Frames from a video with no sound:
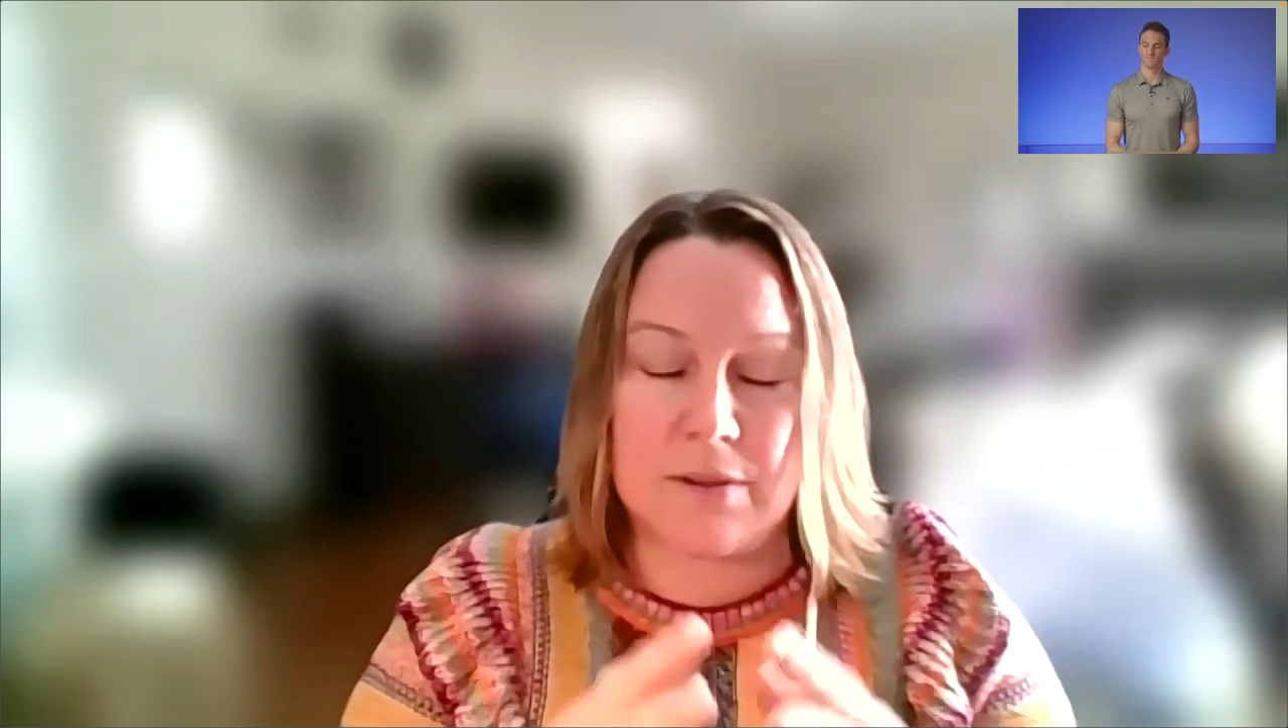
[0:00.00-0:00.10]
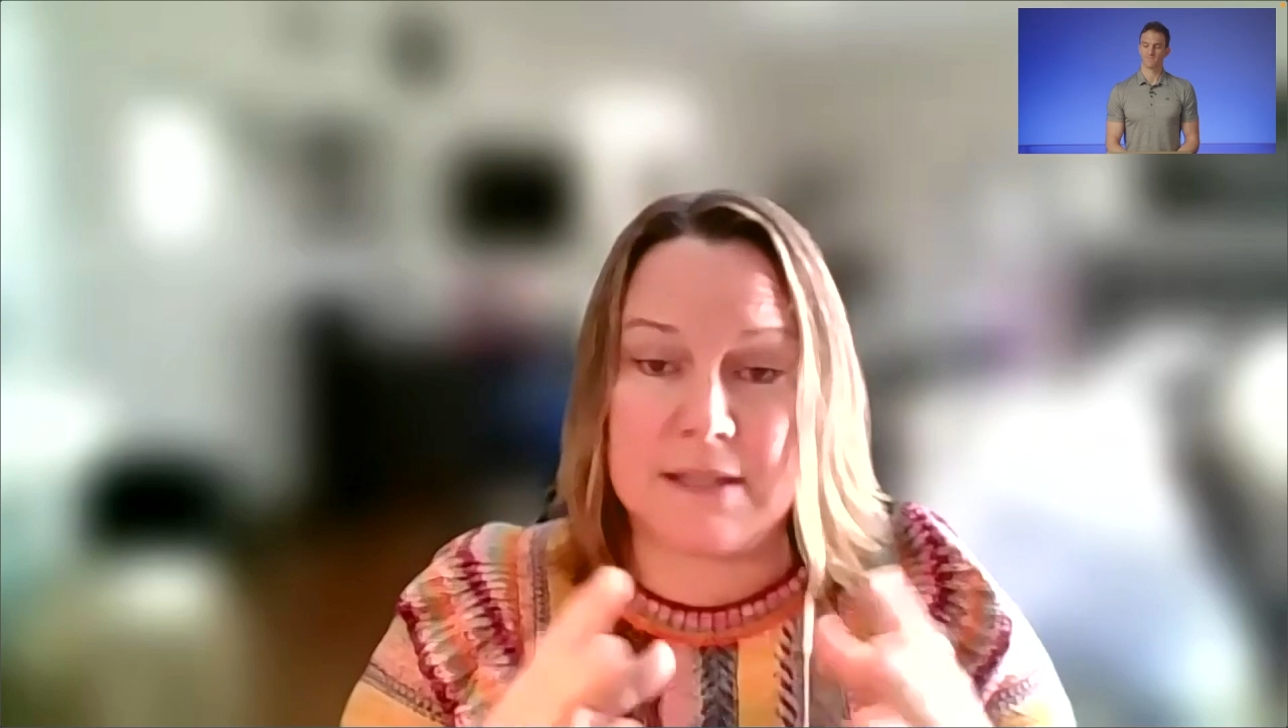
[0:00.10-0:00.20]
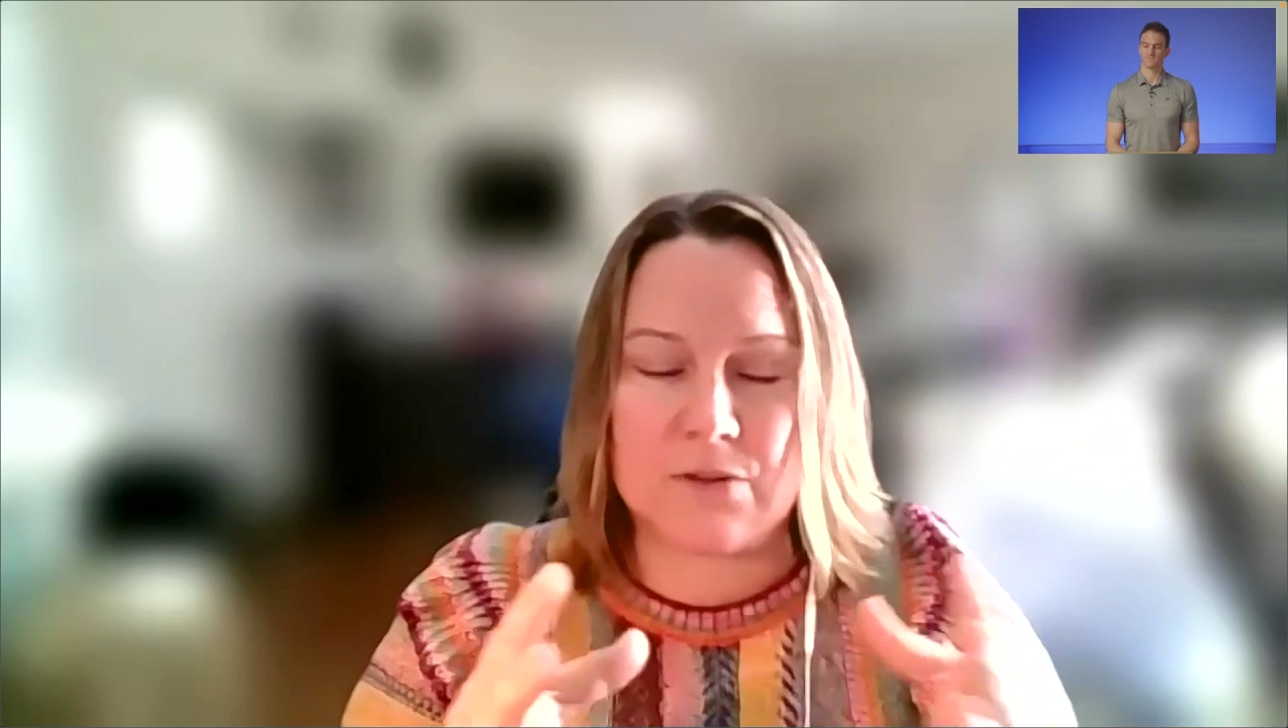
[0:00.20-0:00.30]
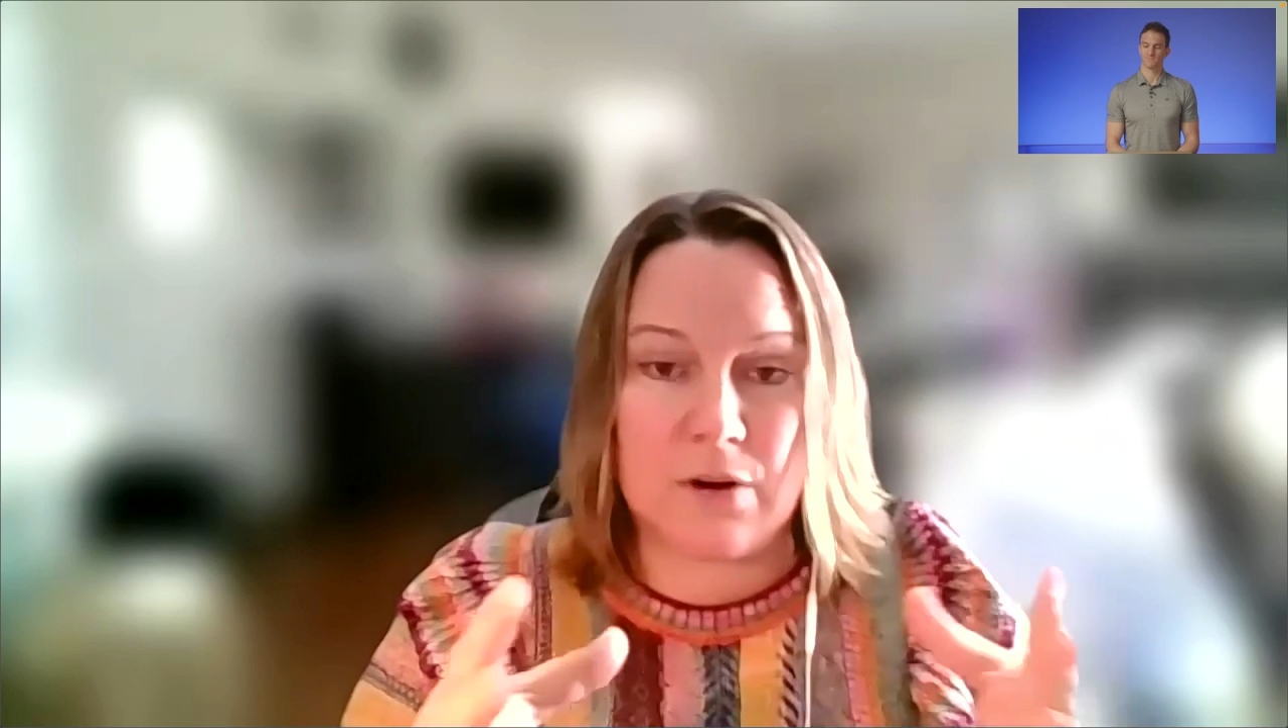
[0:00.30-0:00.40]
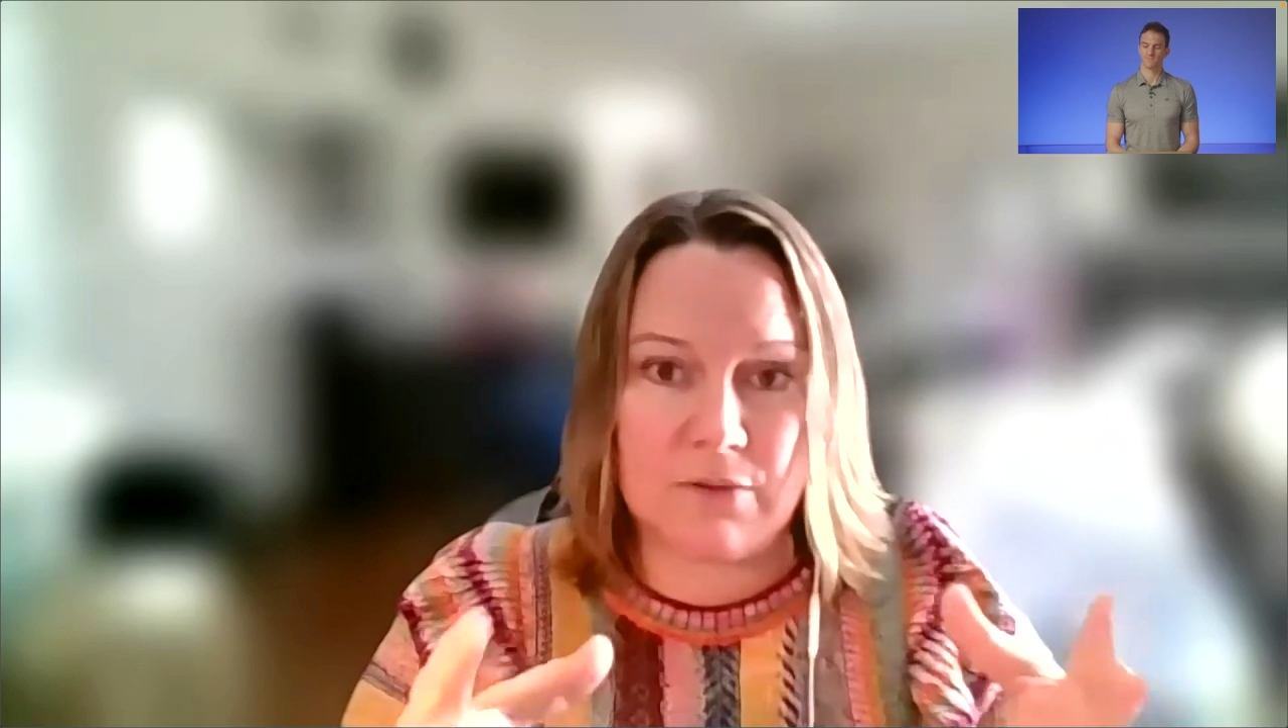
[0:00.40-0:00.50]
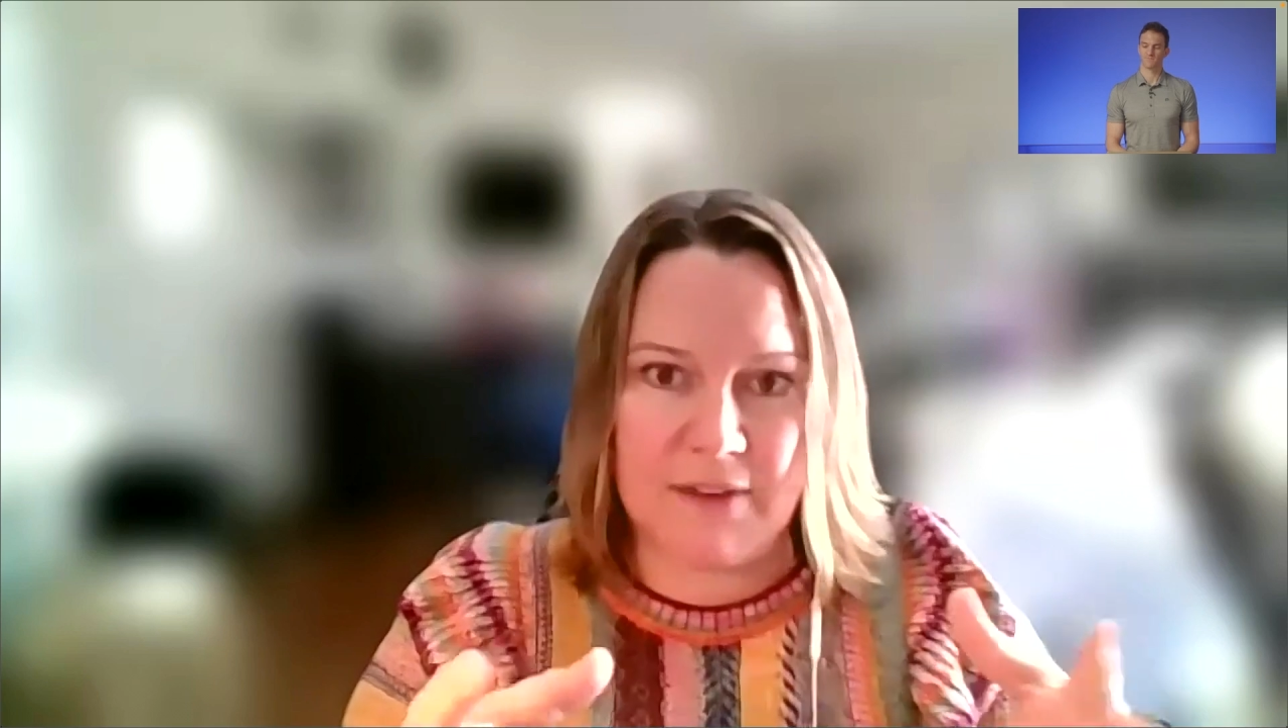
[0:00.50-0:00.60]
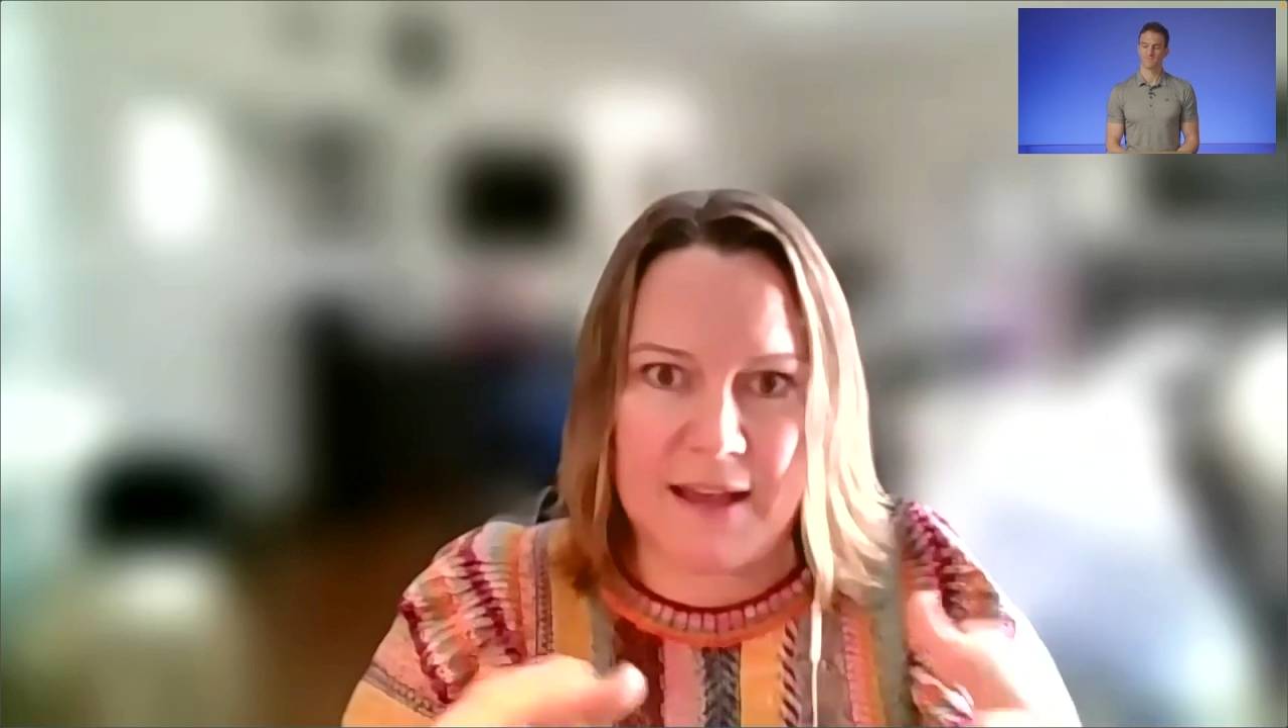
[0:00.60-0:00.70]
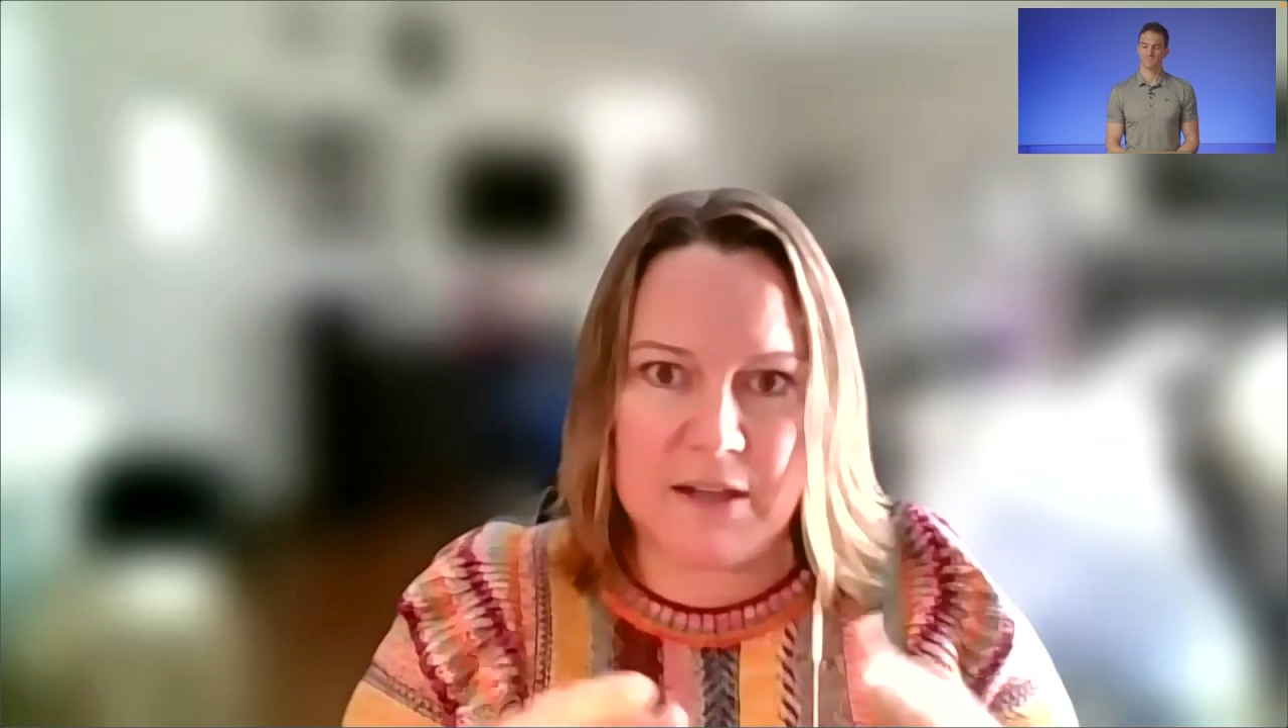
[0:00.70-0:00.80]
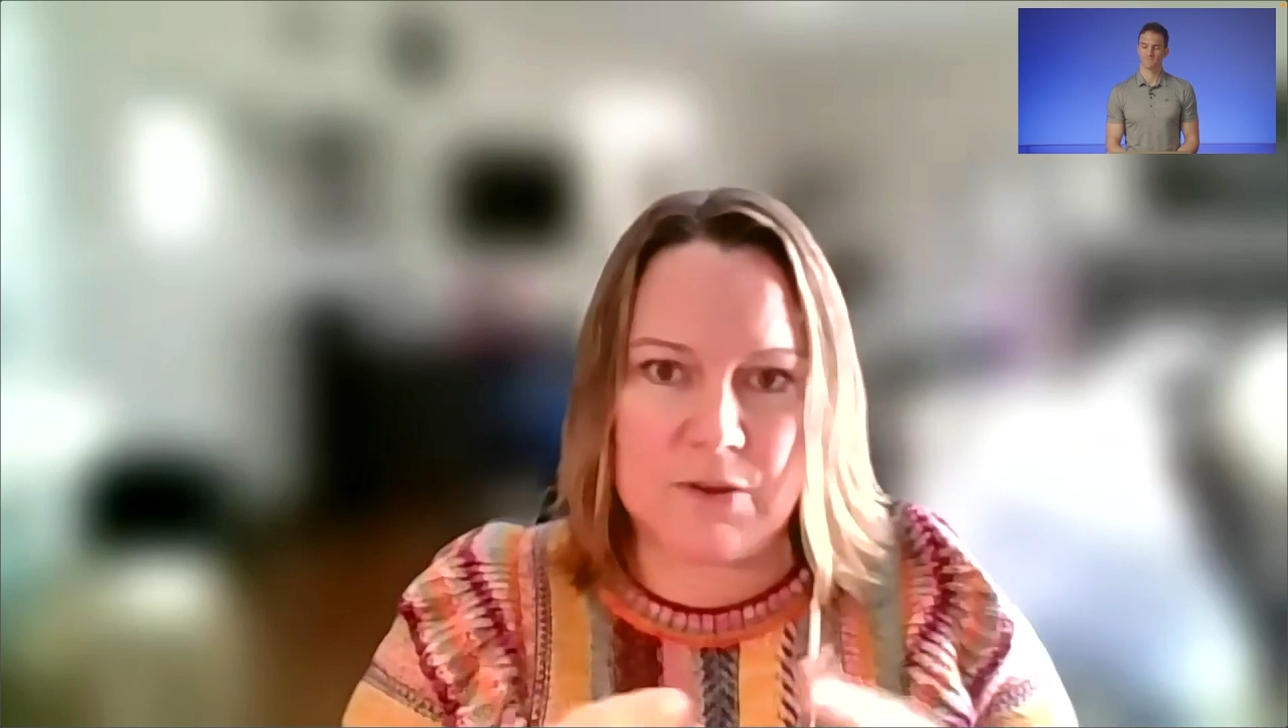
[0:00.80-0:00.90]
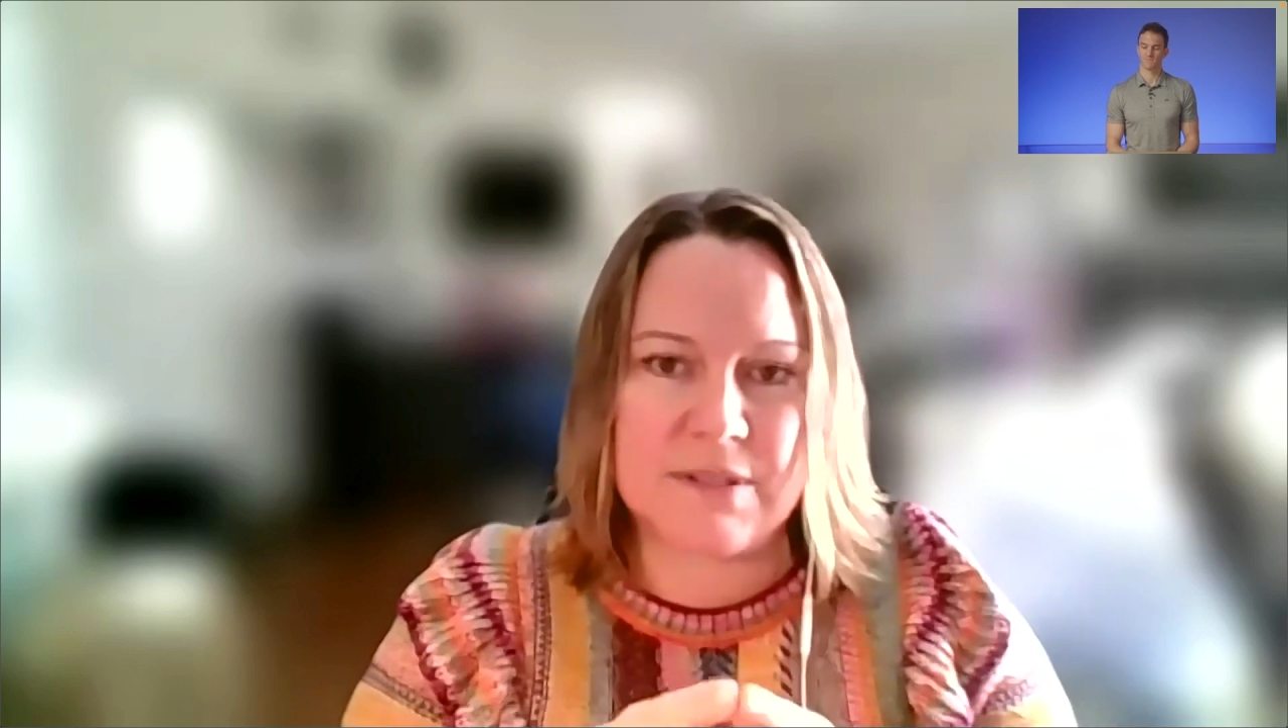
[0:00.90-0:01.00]
these are our
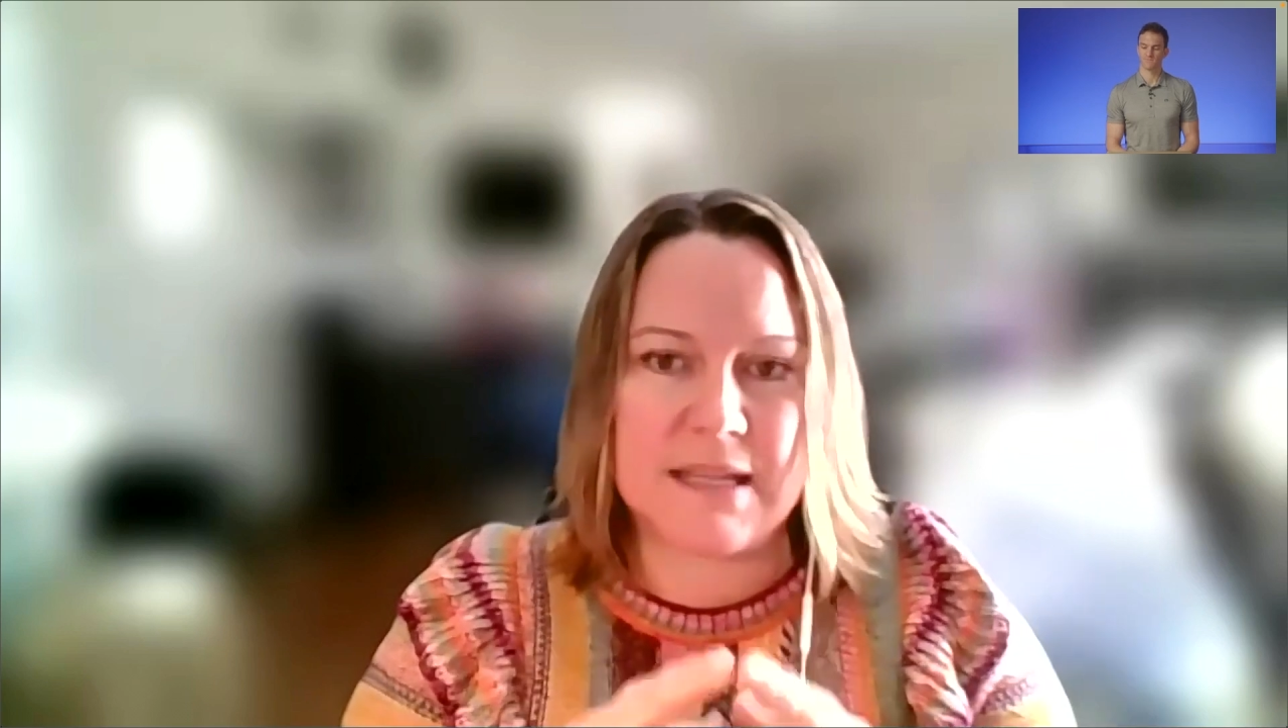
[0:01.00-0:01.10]
values,